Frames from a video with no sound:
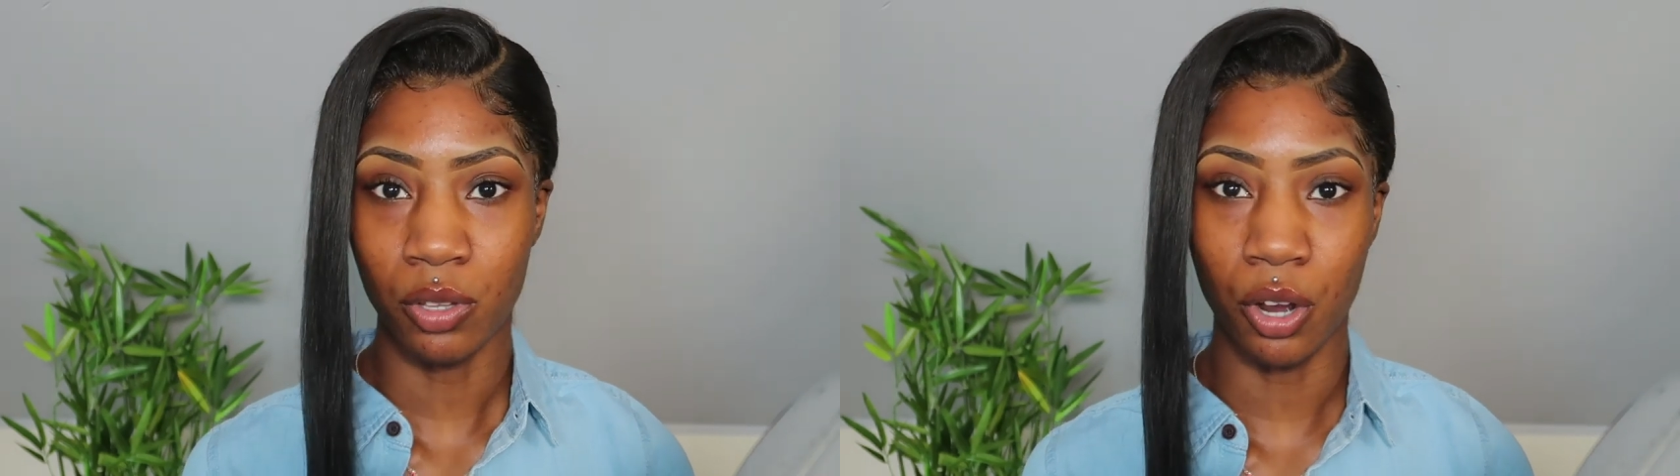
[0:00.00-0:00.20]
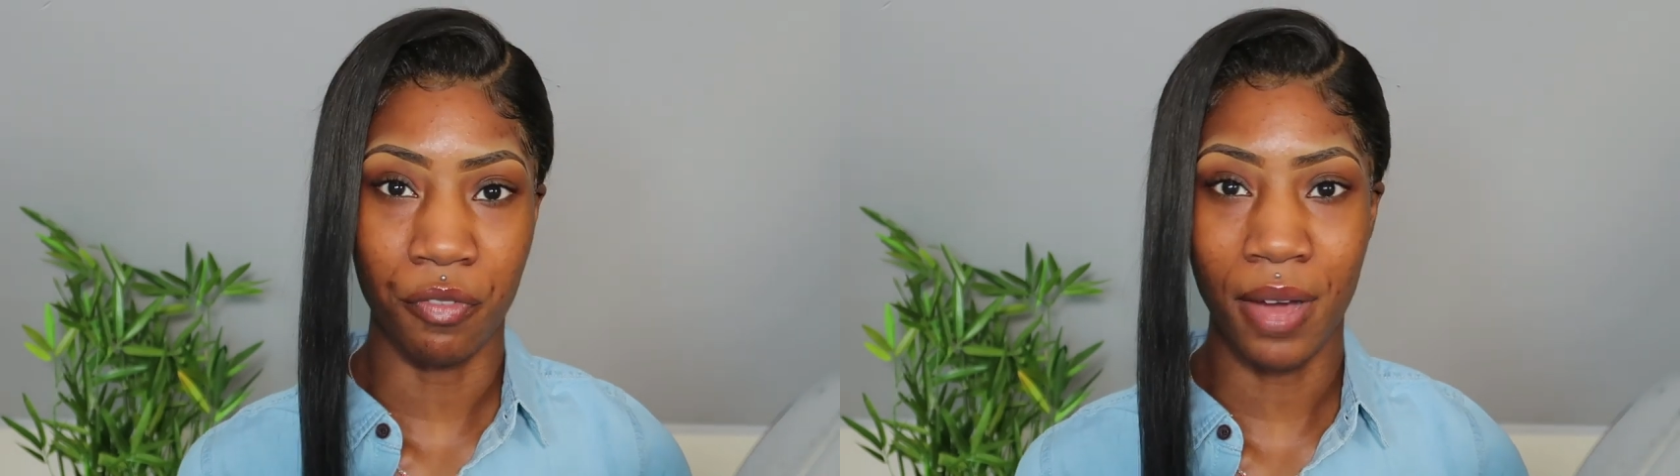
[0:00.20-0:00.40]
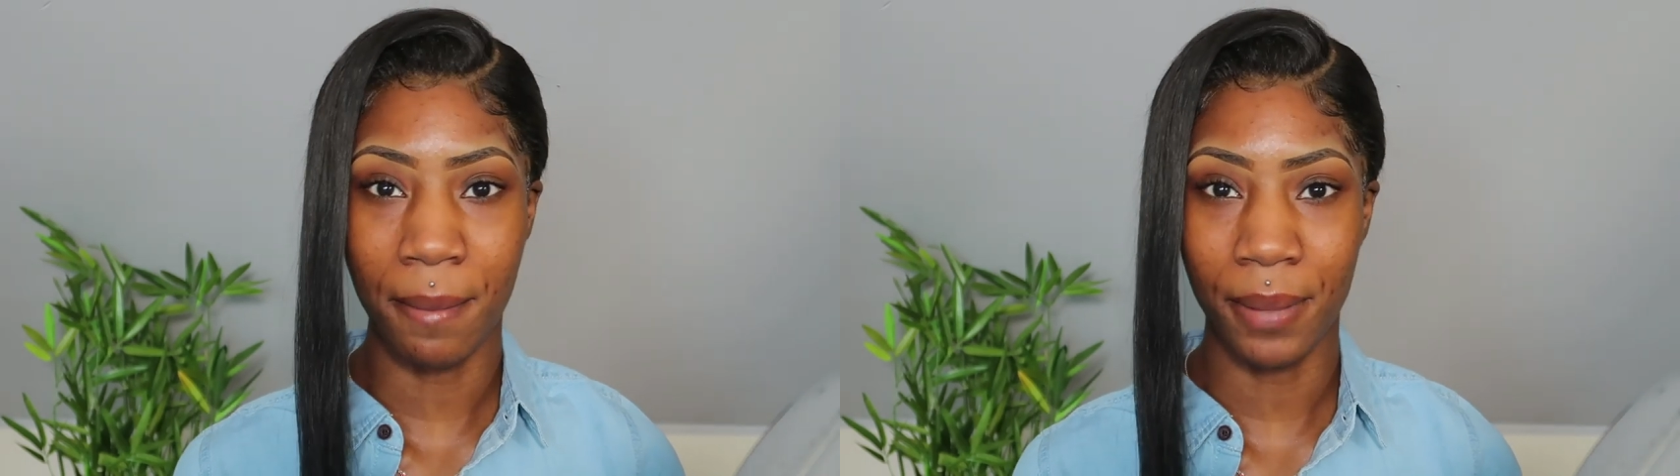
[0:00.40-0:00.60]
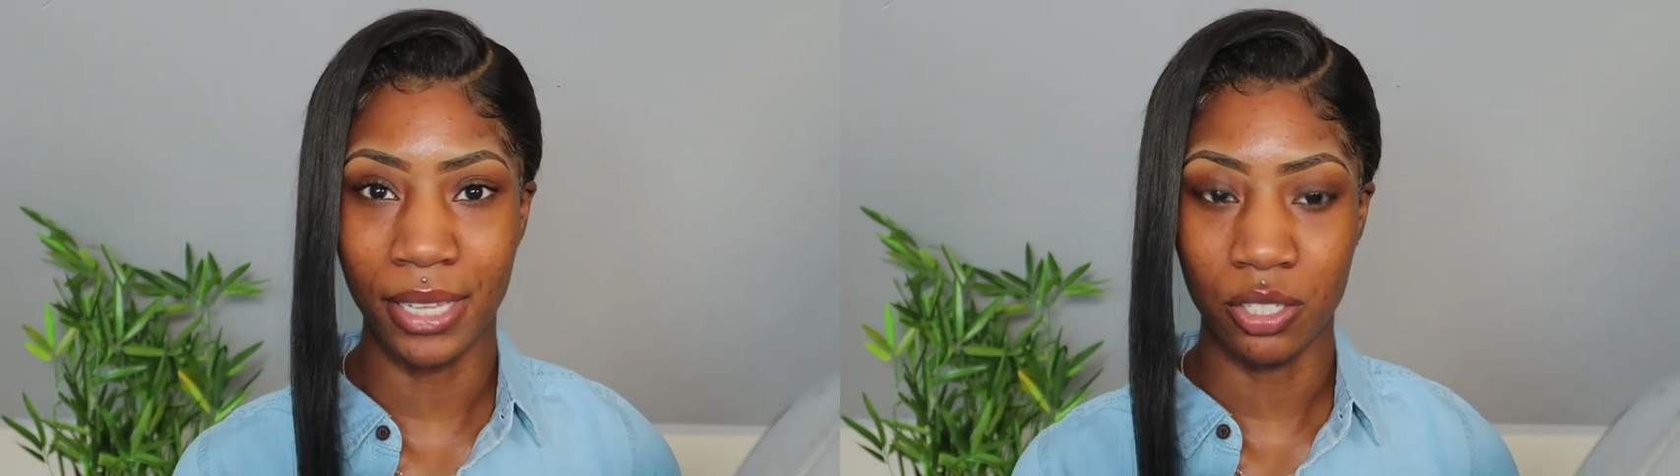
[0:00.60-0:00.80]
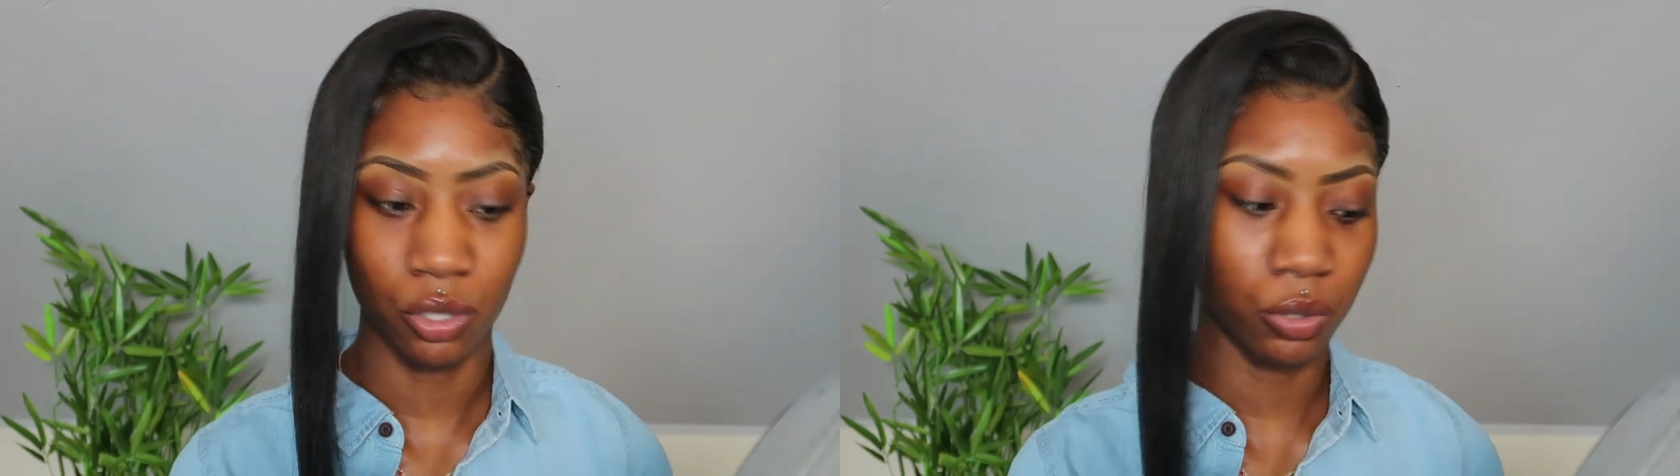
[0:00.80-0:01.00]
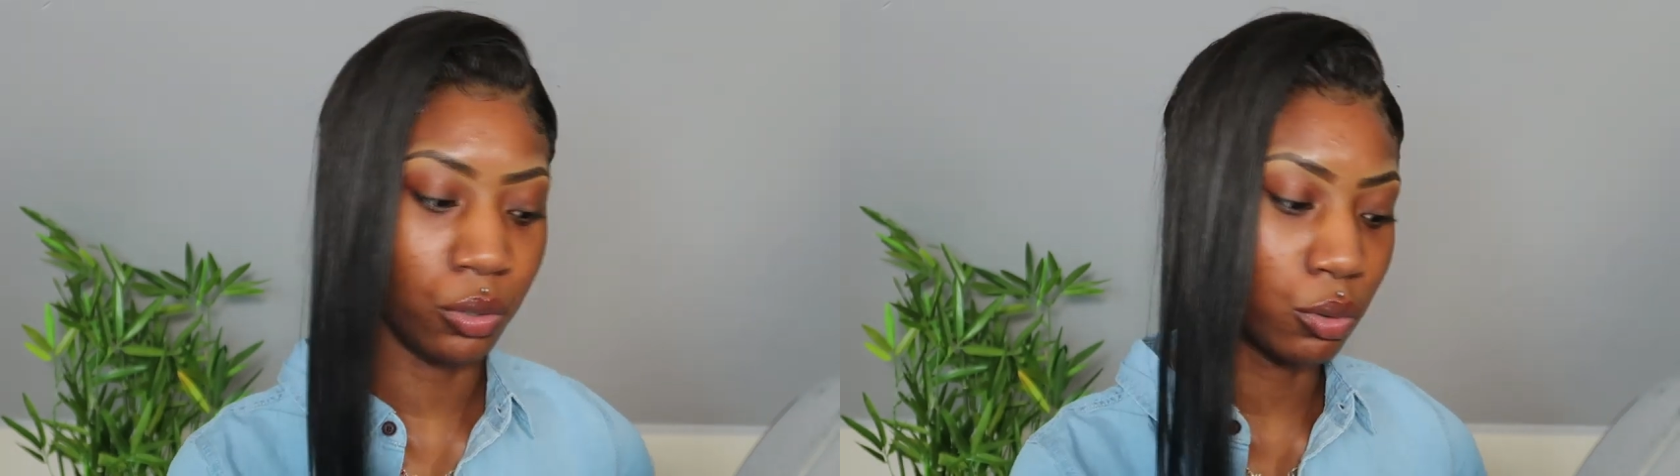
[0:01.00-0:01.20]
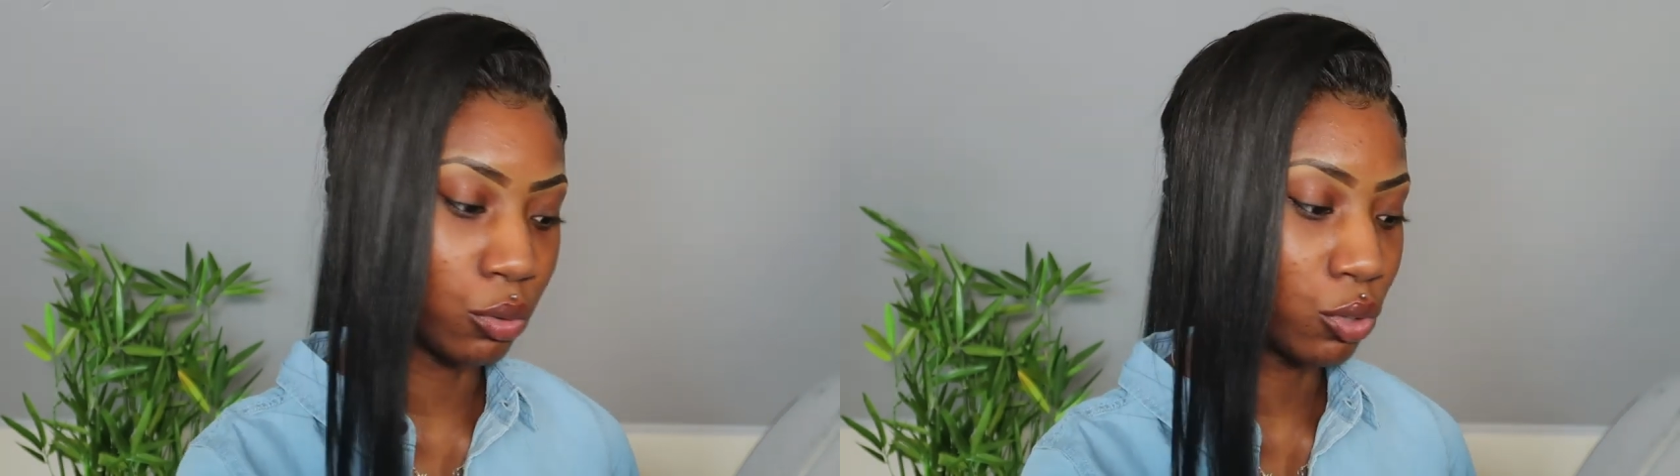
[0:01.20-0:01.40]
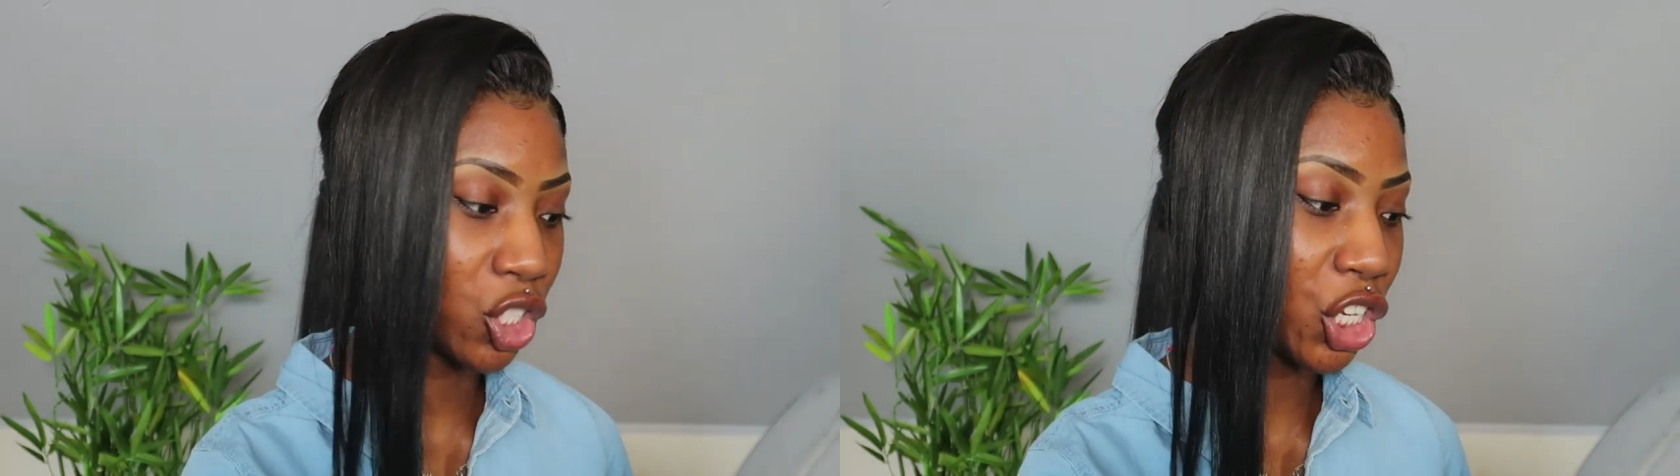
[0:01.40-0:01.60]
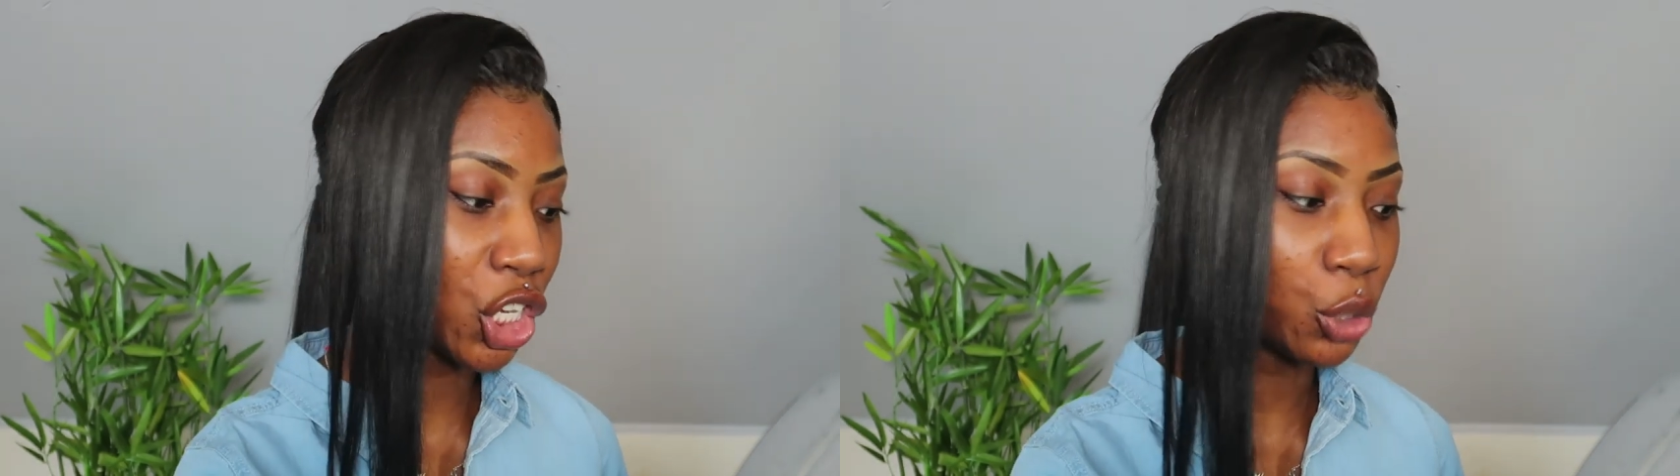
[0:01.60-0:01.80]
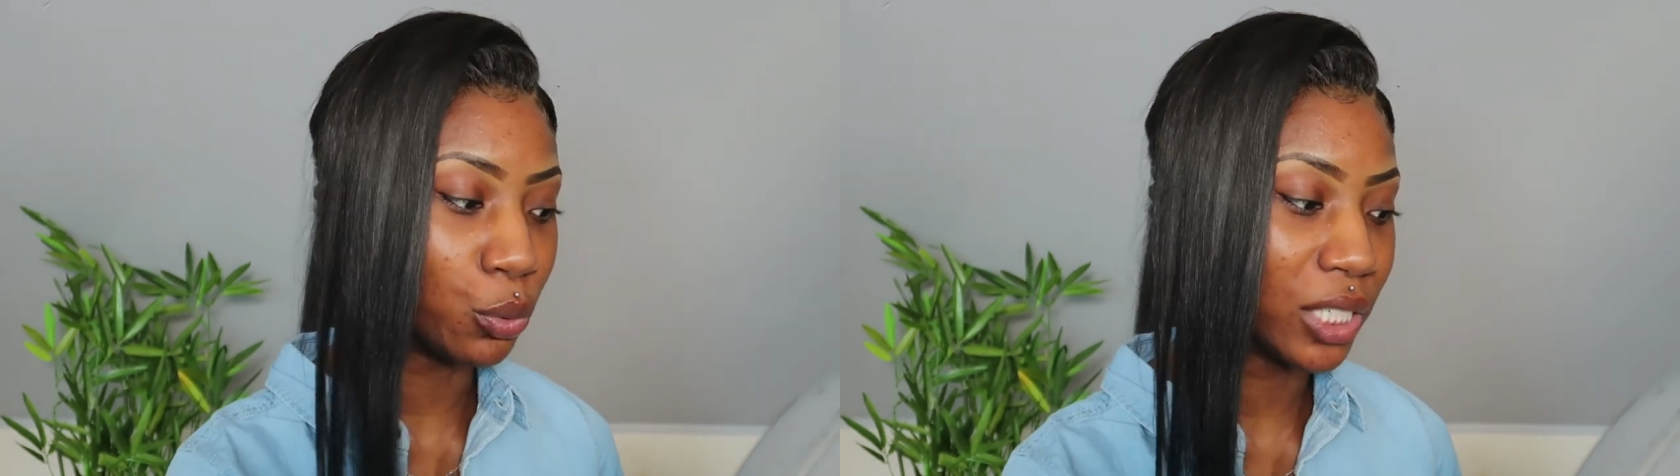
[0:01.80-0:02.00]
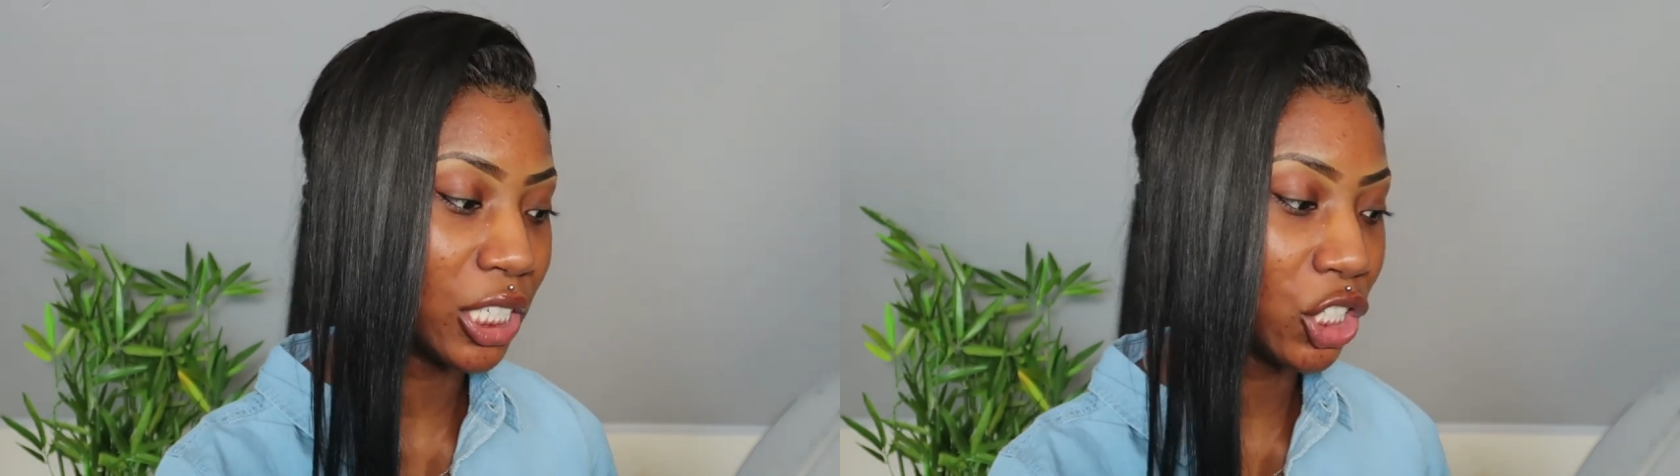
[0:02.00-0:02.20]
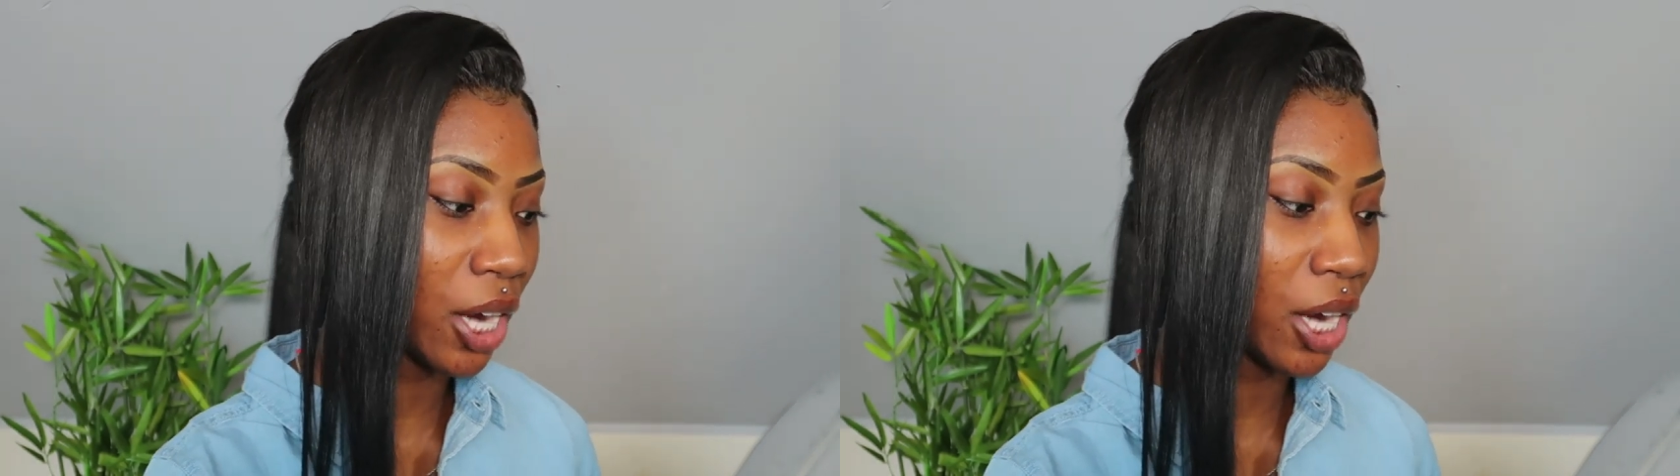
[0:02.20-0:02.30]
know, find best to use.